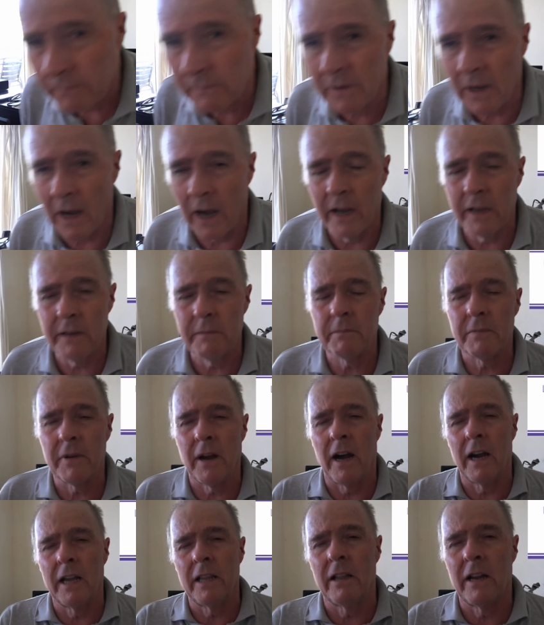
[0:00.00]

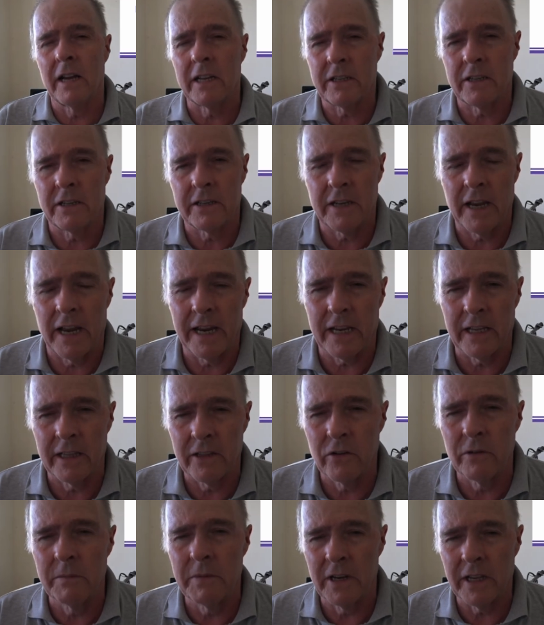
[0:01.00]
I like to take a
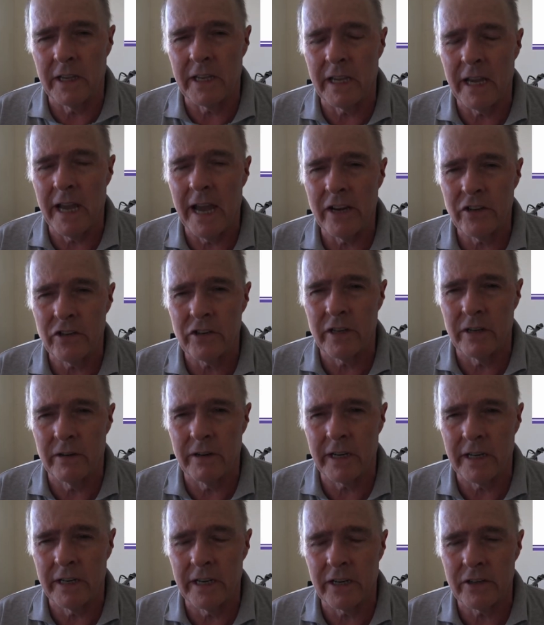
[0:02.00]
little bit of cash so
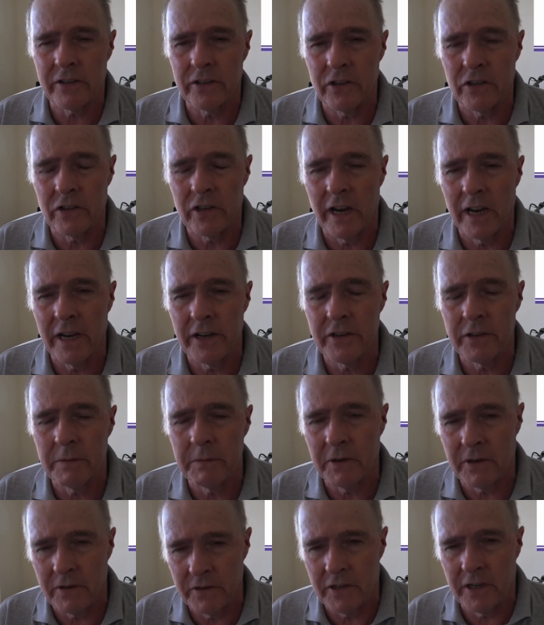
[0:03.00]
I can actually change it
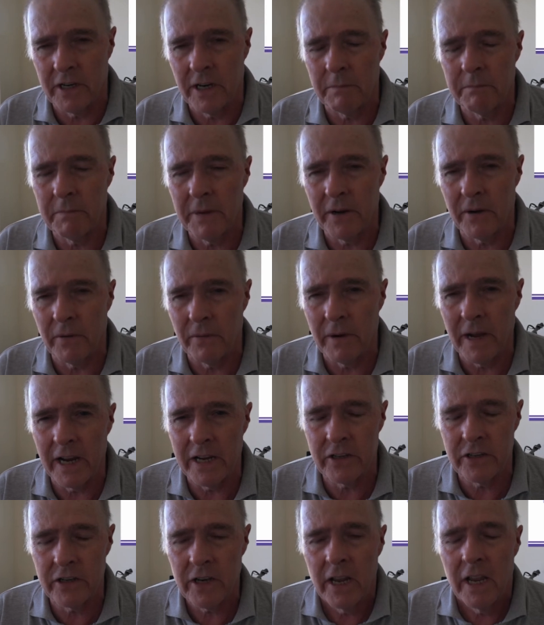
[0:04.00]
because you get better
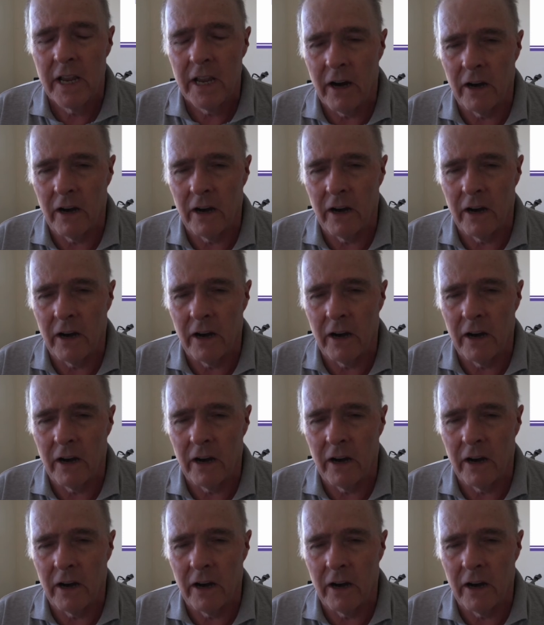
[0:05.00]
rates.